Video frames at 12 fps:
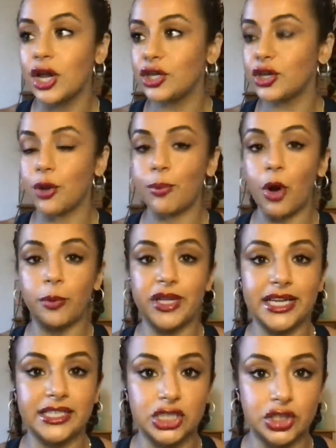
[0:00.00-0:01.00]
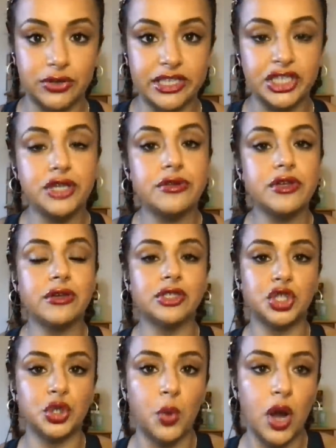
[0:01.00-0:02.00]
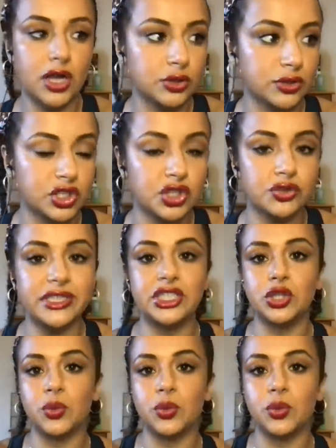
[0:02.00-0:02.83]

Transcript: you know, populated trade unions, who worked on the streets,